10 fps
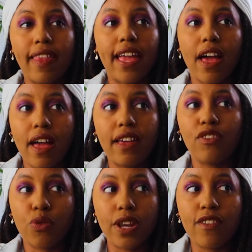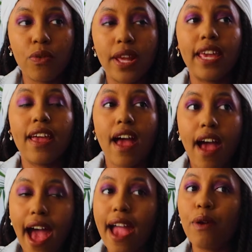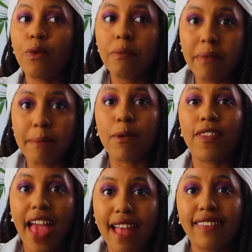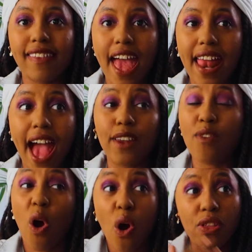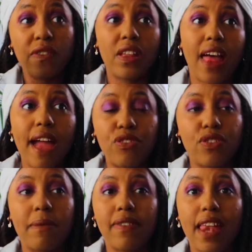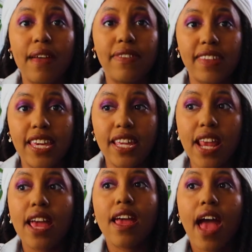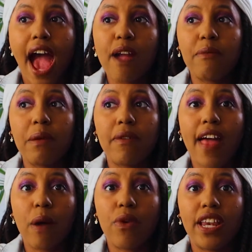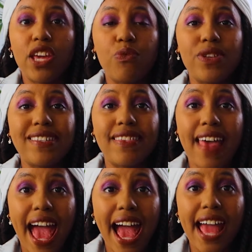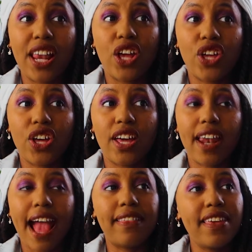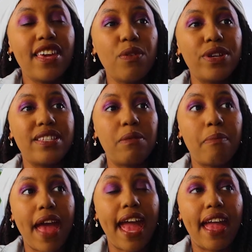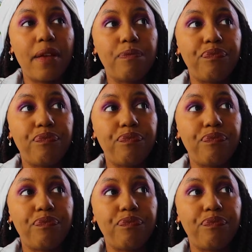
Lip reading: Like in 2020, I remember that set. Out of all of the live streams that I've seen, I remember that one. It was that good. I think it was in May.